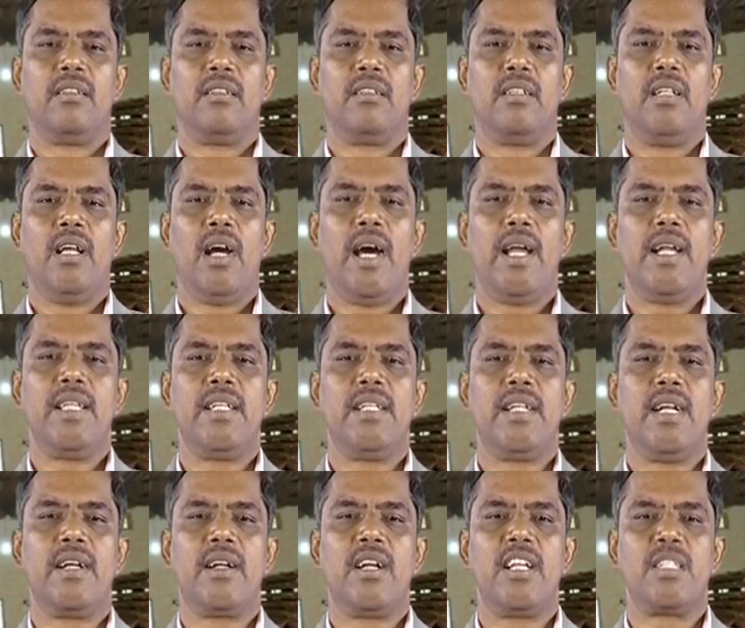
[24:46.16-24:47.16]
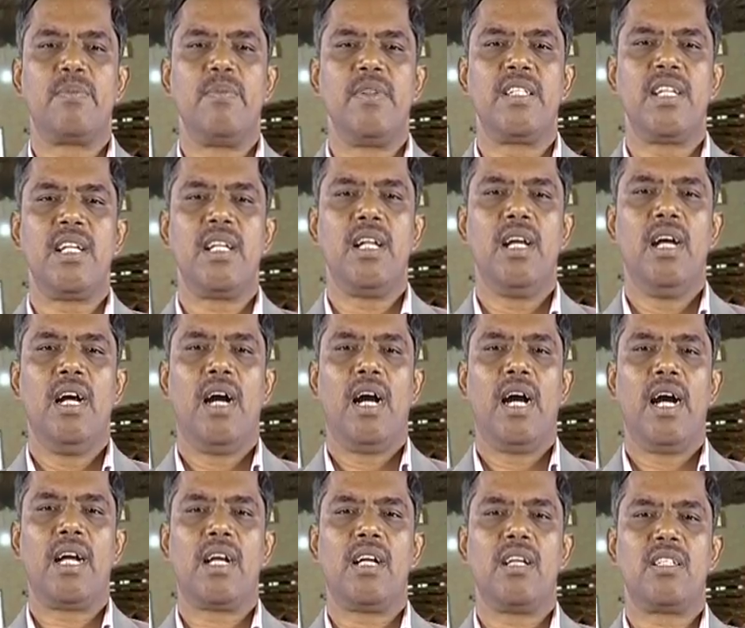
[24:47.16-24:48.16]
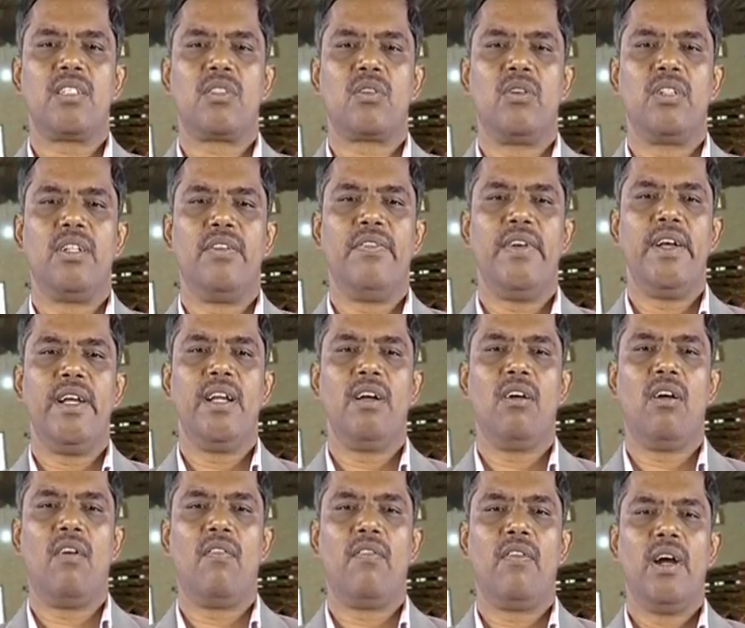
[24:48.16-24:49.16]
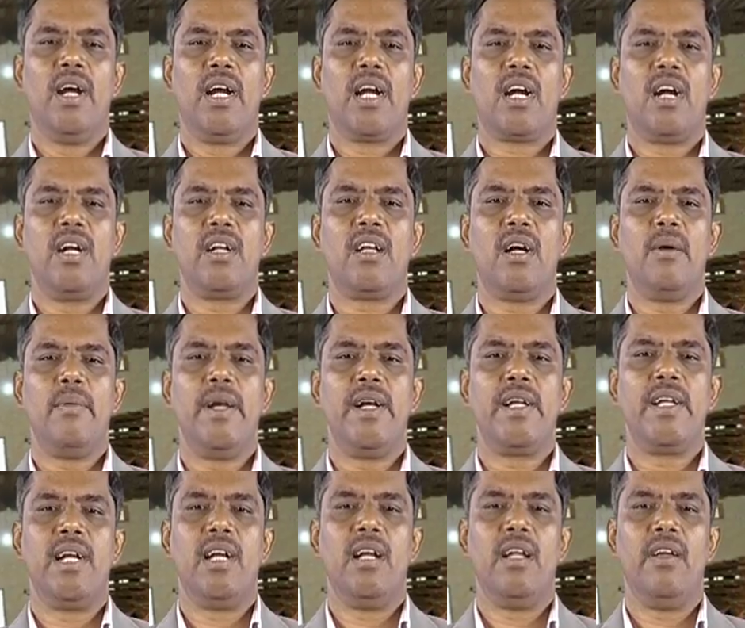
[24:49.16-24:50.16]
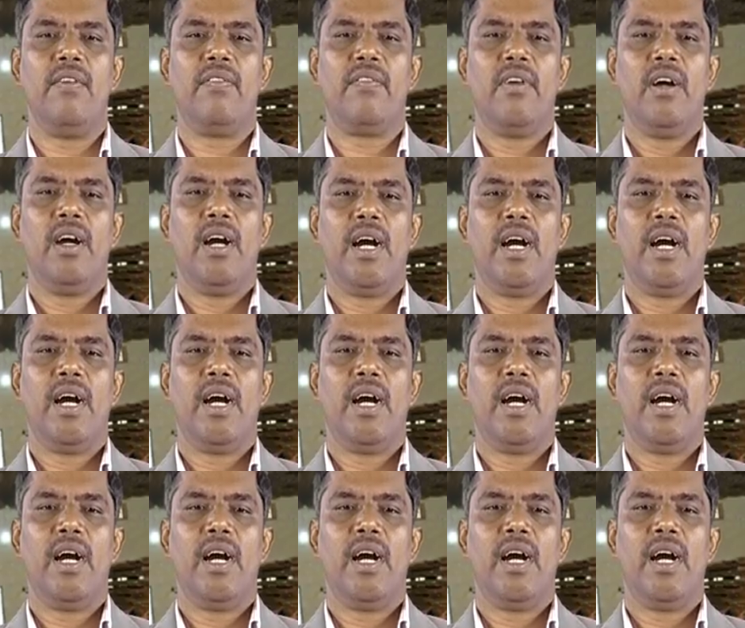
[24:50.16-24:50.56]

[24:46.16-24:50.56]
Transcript: The horizontal transmission occurs through the feeding of contaminated leaf